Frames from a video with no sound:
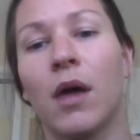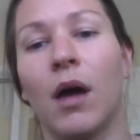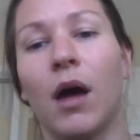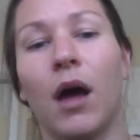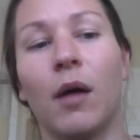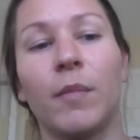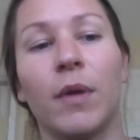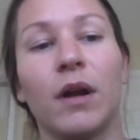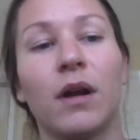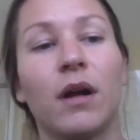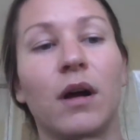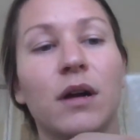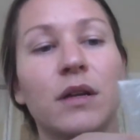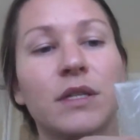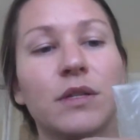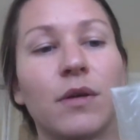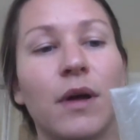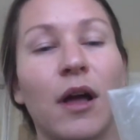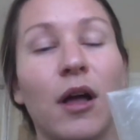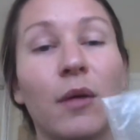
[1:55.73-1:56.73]
And it
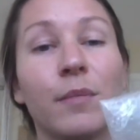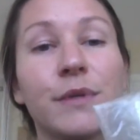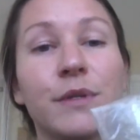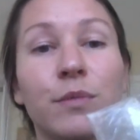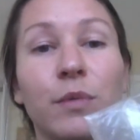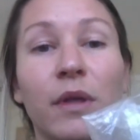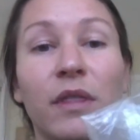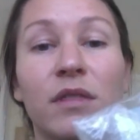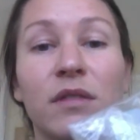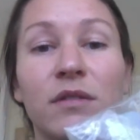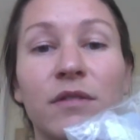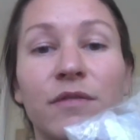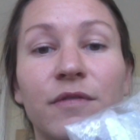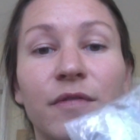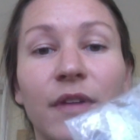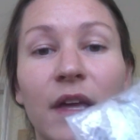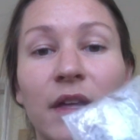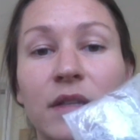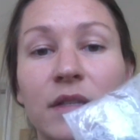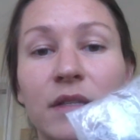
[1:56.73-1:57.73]
also helps with
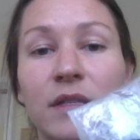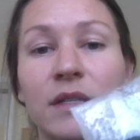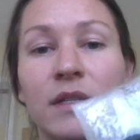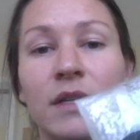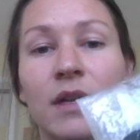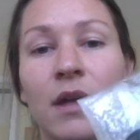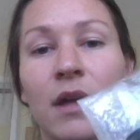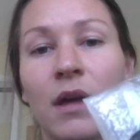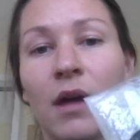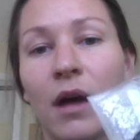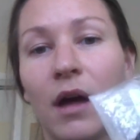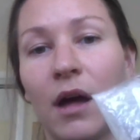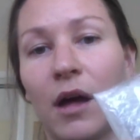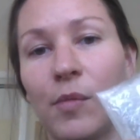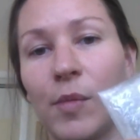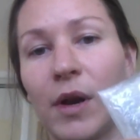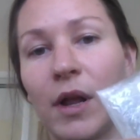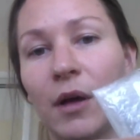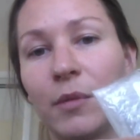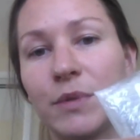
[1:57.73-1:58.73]
defense.
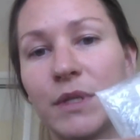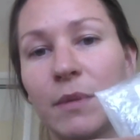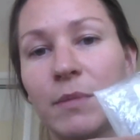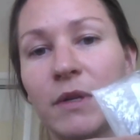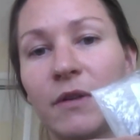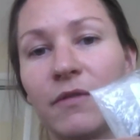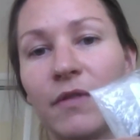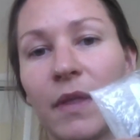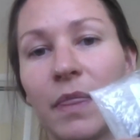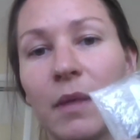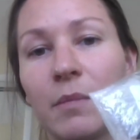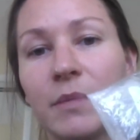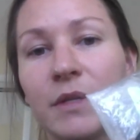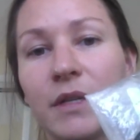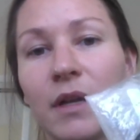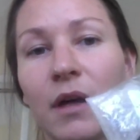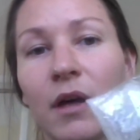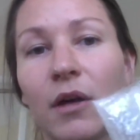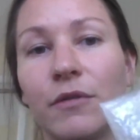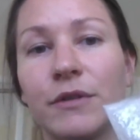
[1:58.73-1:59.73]
It helps them defend
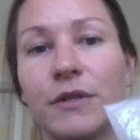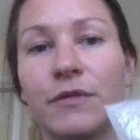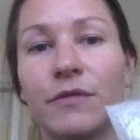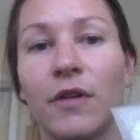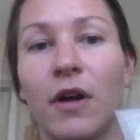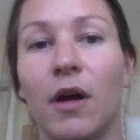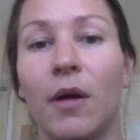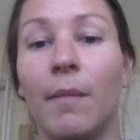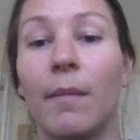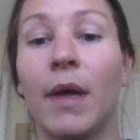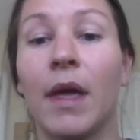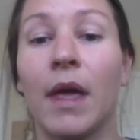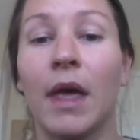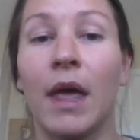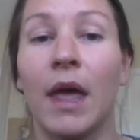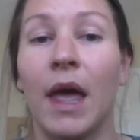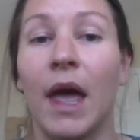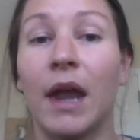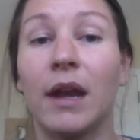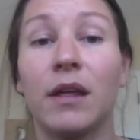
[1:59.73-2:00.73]
themselves from
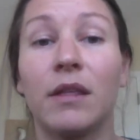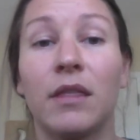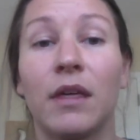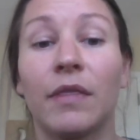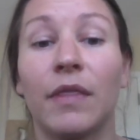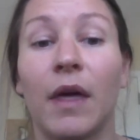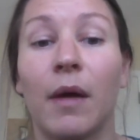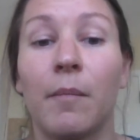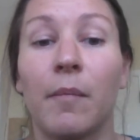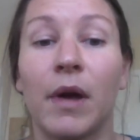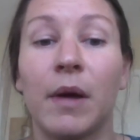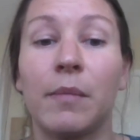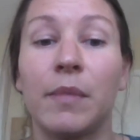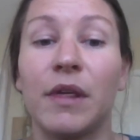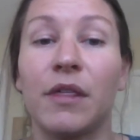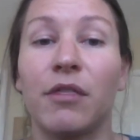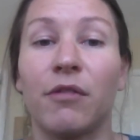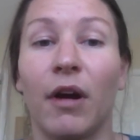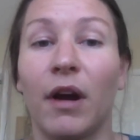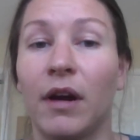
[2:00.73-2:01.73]
anything that might
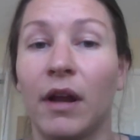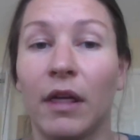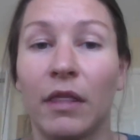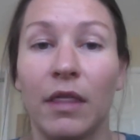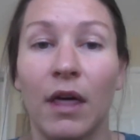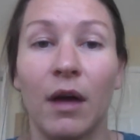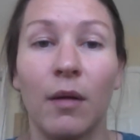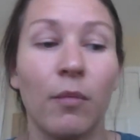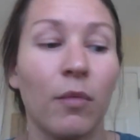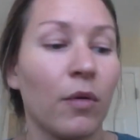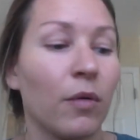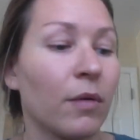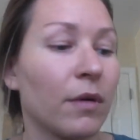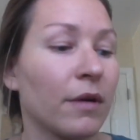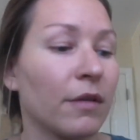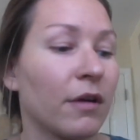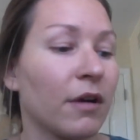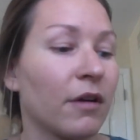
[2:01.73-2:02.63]
be threatening them or